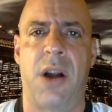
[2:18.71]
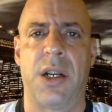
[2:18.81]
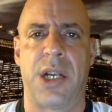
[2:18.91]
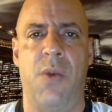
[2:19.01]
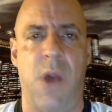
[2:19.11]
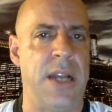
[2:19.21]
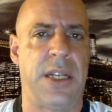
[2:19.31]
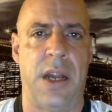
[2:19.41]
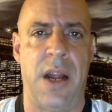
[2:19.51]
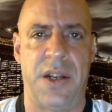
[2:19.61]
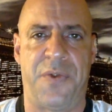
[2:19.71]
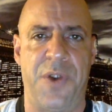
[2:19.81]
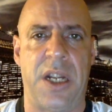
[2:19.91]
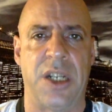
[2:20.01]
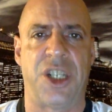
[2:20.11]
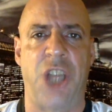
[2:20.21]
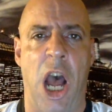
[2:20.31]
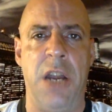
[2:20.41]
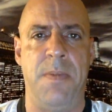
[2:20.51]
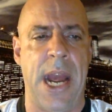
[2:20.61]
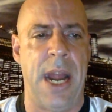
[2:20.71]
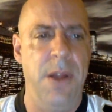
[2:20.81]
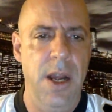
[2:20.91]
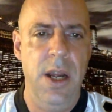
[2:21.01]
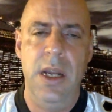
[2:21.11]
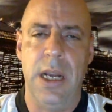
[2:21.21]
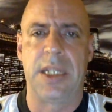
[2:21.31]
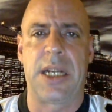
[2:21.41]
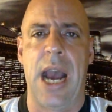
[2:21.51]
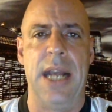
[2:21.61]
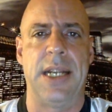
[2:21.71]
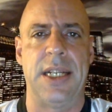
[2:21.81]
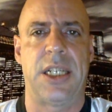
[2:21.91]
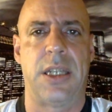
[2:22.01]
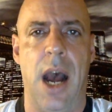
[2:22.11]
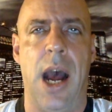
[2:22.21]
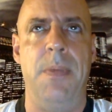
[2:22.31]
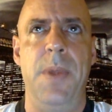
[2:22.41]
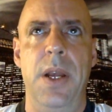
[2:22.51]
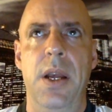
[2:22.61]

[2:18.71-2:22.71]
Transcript: Carson Wentz is a freaking stud, man. This guy's a stud.